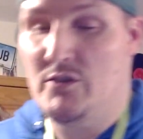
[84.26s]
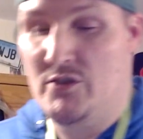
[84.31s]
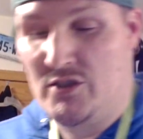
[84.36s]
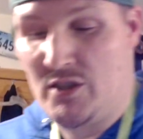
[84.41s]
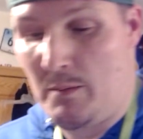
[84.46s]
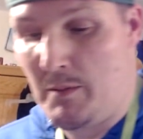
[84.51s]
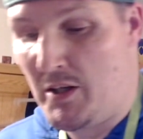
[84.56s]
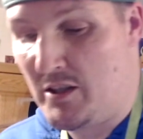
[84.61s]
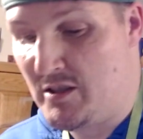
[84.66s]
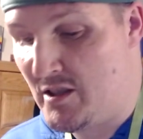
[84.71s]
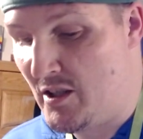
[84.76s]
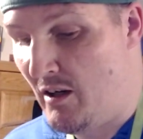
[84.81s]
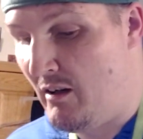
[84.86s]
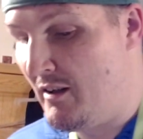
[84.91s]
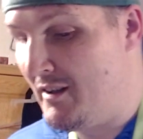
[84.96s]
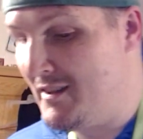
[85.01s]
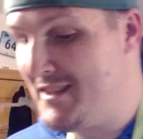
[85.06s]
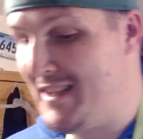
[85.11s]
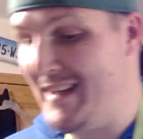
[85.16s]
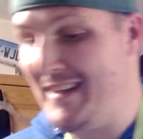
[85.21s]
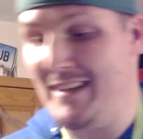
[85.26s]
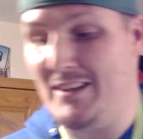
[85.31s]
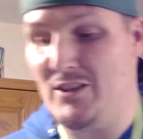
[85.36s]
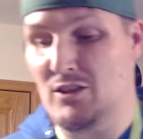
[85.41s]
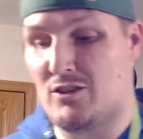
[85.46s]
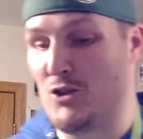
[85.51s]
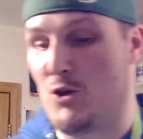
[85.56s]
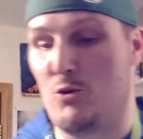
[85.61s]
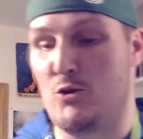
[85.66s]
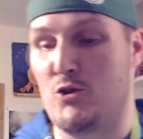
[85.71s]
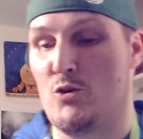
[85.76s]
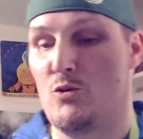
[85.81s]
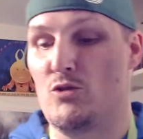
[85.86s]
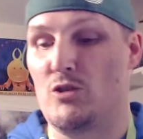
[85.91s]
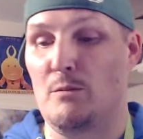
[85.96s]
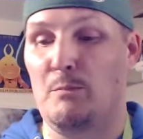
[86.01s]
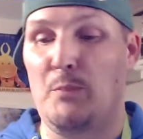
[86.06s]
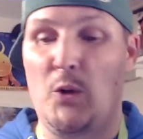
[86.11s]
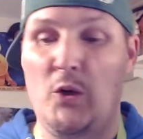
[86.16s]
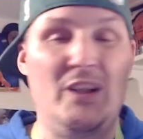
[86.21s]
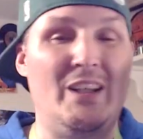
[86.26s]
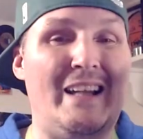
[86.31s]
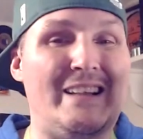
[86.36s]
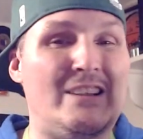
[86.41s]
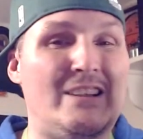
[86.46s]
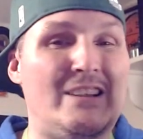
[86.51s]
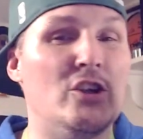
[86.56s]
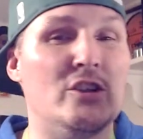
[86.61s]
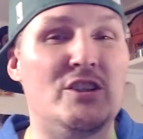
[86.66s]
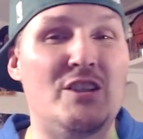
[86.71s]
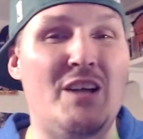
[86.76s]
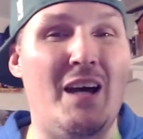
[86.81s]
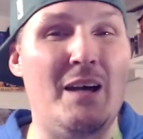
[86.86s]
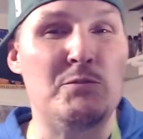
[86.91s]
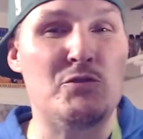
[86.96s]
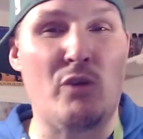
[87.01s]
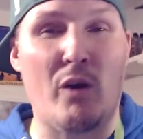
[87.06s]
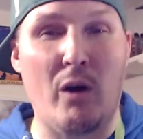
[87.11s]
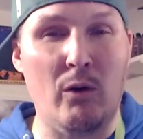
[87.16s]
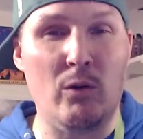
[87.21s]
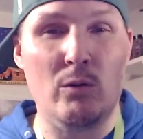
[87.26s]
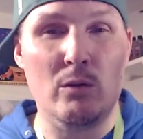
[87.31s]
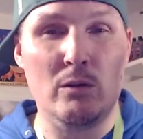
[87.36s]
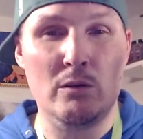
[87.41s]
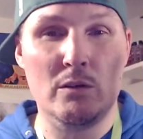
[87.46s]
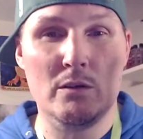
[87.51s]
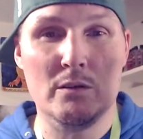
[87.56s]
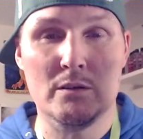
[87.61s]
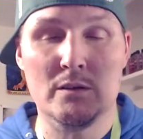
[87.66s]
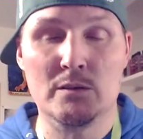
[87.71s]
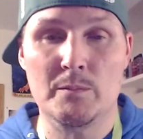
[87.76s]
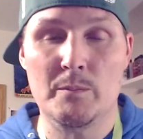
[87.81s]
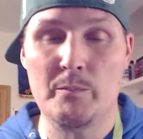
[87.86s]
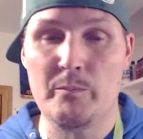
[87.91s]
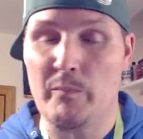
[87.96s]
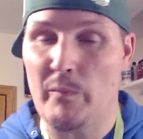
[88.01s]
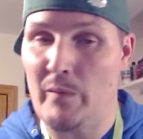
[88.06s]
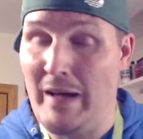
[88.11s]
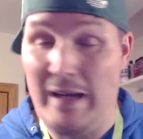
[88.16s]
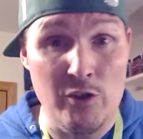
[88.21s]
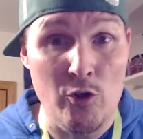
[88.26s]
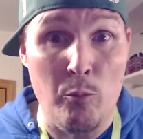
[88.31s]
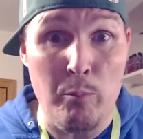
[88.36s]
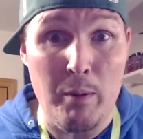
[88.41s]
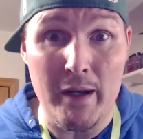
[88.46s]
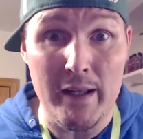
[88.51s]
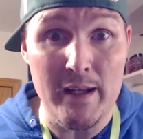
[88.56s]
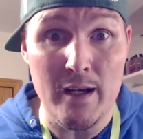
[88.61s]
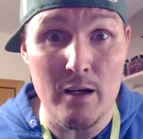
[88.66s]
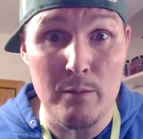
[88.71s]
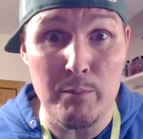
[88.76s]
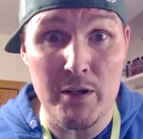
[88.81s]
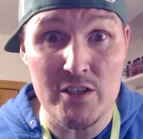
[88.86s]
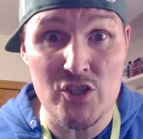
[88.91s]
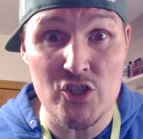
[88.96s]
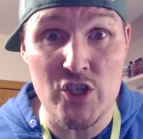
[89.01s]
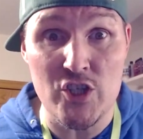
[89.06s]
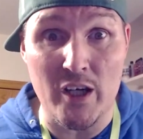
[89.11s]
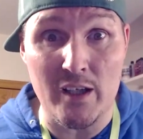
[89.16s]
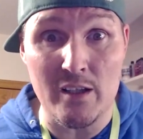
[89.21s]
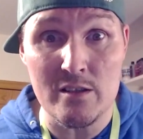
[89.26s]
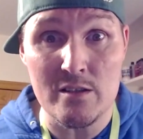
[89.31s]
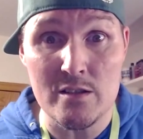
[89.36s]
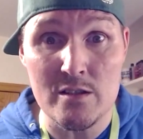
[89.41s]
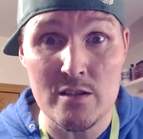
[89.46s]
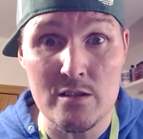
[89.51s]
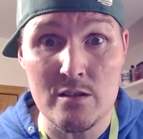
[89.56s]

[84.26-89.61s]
Some of the songs like Choo Choo Boogie, Let the Good Times Roll, Ain't Nobody Here But Us Chickens,